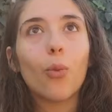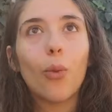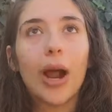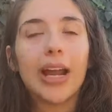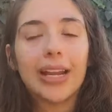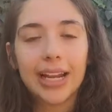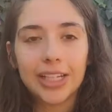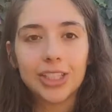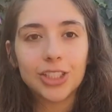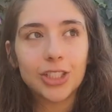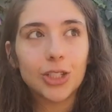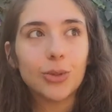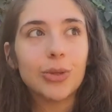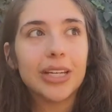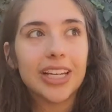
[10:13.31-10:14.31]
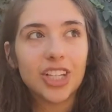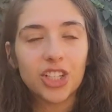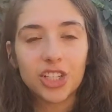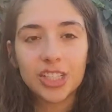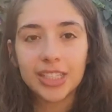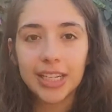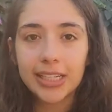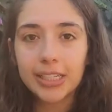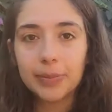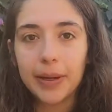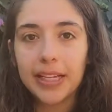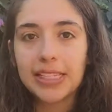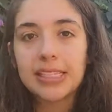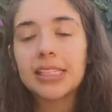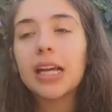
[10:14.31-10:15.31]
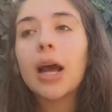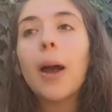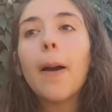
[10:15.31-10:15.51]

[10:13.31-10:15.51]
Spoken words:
right next to you in your study space.